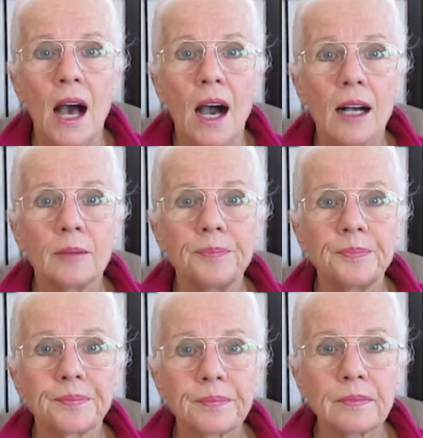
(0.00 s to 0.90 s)
The
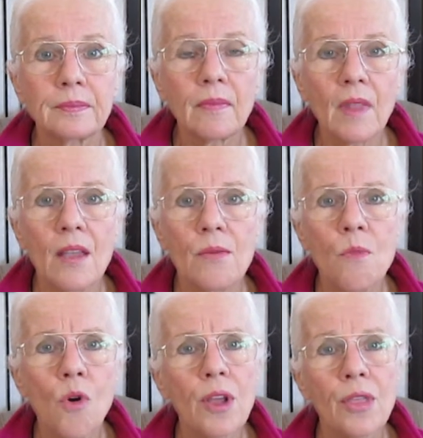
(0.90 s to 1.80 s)

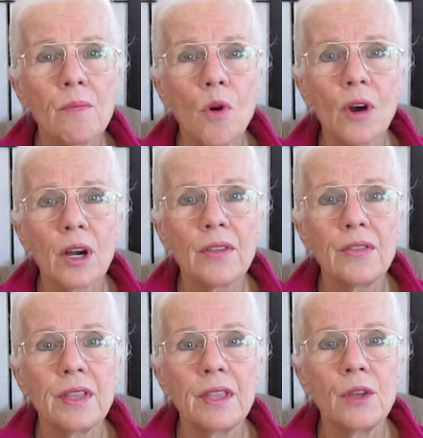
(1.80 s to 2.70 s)
more
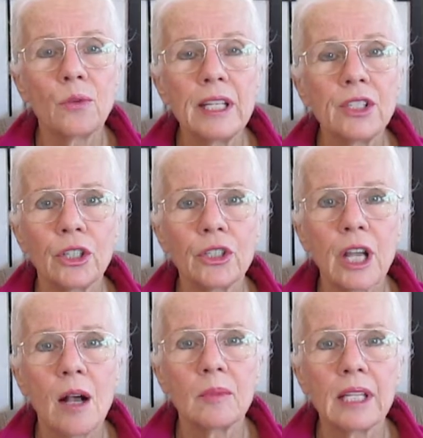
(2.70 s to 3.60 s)
the research
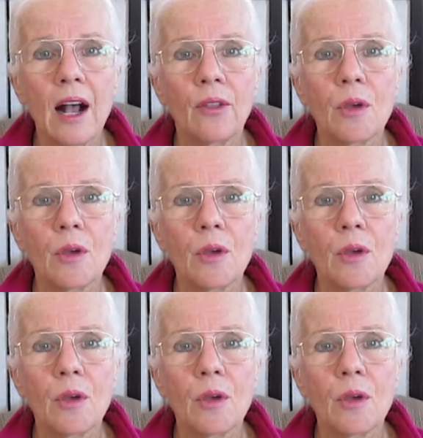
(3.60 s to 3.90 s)
comes out,